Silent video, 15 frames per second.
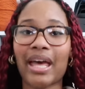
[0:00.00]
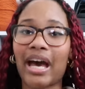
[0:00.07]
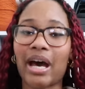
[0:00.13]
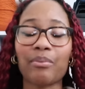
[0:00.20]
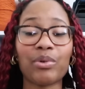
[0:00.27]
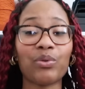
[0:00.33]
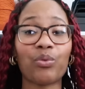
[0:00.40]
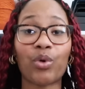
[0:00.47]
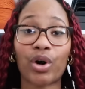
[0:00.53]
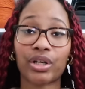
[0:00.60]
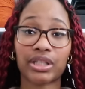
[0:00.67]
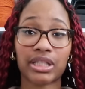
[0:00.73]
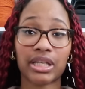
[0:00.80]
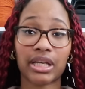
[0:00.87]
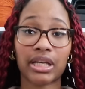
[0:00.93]
I've been
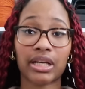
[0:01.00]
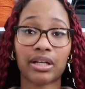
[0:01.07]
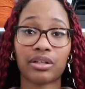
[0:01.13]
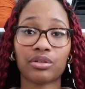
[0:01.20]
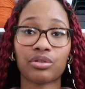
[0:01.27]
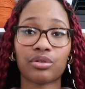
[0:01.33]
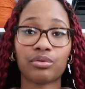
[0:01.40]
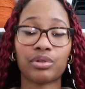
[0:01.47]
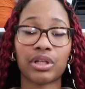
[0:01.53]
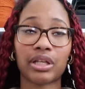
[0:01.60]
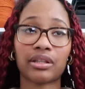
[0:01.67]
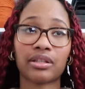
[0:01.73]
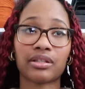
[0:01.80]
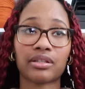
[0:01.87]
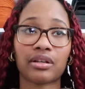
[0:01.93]
wanting to
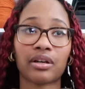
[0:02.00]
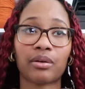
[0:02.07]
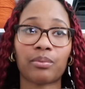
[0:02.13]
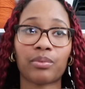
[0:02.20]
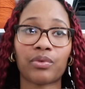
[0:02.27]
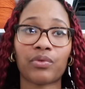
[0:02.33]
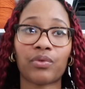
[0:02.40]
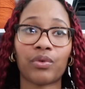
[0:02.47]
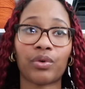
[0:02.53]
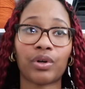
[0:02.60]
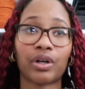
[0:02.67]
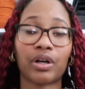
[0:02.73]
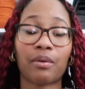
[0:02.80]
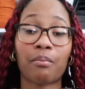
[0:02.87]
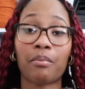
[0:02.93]
knit this up
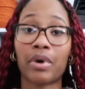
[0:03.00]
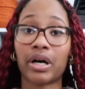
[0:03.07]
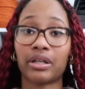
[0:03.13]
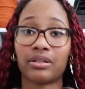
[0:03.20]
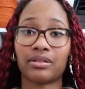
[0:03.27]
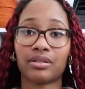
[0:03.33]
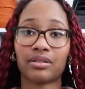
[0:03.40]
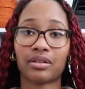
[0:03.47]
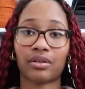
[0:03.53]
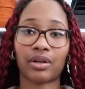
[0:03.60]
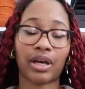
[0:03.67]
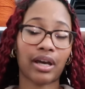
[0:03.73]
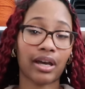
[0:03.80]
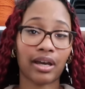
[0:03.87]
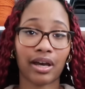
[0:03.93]
for months,
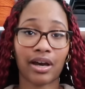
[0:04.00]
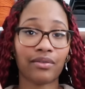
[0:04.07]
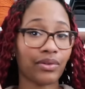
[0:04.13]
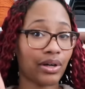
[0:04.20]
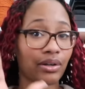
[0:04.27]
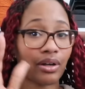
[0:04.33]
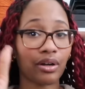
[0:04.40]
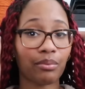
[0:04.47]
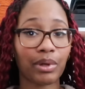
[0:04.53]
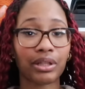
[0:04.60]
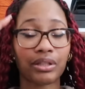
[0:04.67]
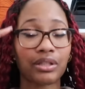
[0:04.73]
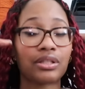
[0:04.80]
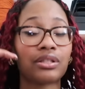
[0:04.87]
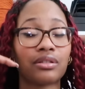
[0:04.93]
okay? I found out
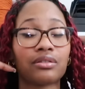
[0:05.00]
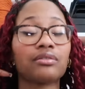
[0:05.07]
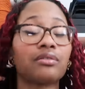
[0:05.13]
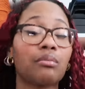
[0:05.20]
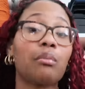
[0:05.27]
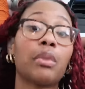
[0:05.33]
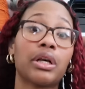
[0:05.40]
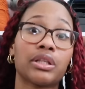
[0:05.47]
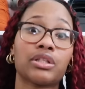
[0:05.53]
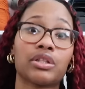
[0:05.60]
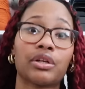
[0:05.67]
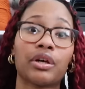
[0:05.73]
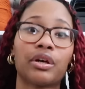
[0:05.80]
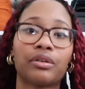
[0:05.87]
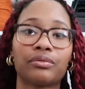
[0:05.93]
about this months
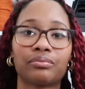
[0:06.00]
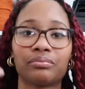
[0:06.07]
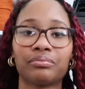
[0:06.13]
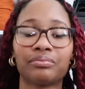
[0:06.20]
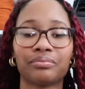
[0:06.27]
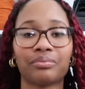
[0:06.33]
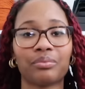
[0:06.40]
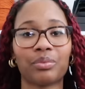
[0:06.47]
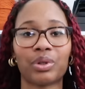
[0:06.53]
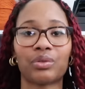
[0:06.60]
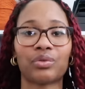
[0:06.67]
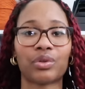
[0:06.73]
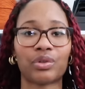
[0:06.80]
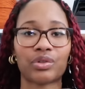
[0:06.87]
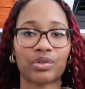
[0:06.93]
ago, but
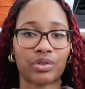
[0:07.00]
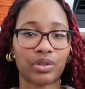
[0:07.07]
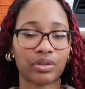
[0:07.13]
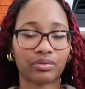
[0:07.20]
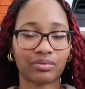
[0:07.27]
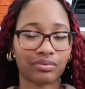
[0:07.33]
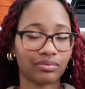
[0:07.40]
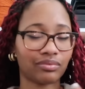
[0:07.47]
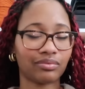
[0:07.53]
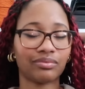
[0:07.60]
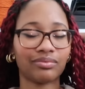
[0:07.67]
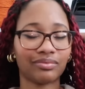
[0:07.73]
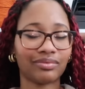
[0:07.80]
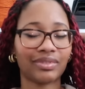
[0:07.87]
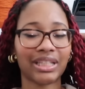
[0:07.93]
of course, you know,
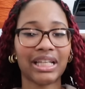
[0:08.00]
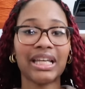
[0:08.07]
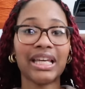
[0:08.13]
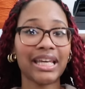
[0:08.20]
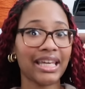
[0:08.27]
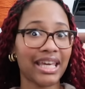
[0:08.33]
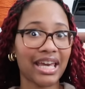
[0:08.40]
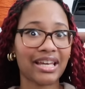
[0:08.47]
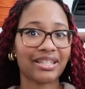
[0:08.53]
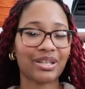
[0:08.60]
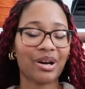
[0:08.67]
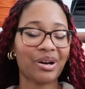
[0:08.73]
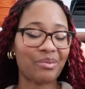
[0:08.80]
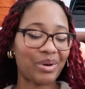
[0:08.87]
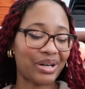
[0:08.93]
can't
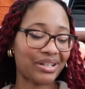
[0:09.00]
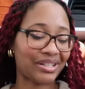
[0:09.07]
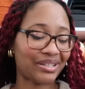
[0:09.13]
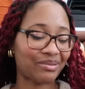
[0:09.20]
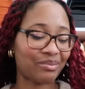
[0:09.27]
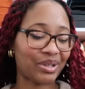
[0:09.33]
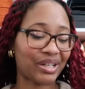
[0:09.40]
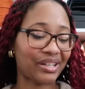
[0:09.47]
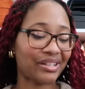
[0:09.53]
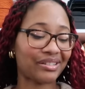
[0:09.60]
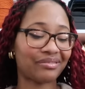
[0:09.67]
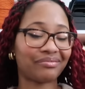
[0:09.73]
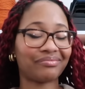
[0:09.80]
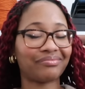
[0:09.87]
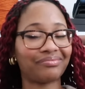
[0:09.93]
talk about it, but
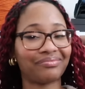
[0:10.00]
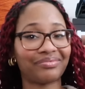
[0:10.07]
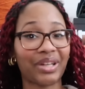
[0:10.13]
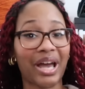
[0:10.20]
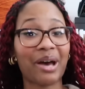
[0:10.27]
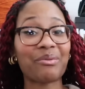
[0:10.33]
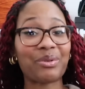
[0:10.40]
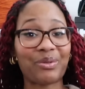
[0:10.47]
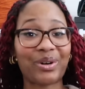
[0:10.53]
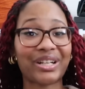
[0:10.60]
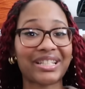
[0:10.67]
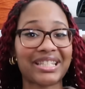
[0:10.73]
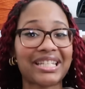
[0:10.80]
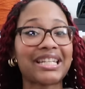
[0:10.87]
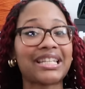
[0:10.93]
I've been
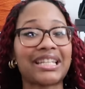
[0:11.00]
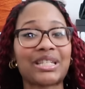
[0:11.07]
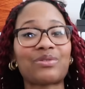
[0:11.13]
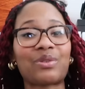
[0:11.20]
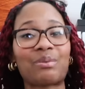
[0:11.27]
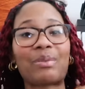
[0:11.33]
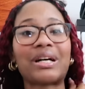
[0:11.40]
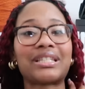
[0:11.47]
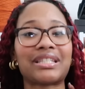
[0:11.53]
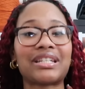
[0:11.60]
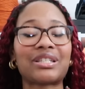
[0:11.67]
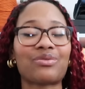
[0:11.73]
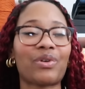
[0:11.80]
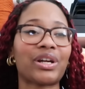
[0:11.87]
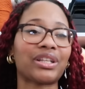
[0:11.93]
wanting to knit this for months, and
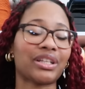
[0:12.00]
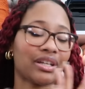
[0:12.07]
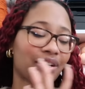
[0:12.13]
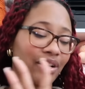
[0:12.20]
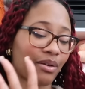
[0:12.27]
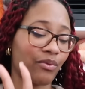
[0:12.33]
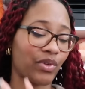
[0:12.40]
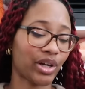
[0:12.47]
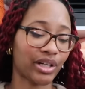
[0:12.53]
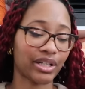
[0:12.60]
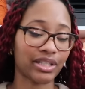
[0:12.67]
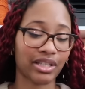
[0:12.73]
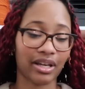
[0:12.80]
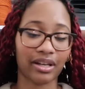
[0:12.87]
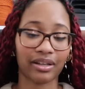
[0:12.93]
it's finally here. I'm very
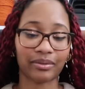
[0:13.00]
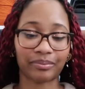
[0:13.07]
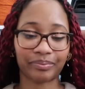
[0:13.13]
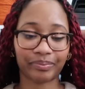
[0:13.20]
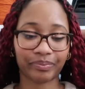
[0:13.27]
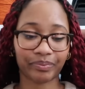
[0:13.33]
excited.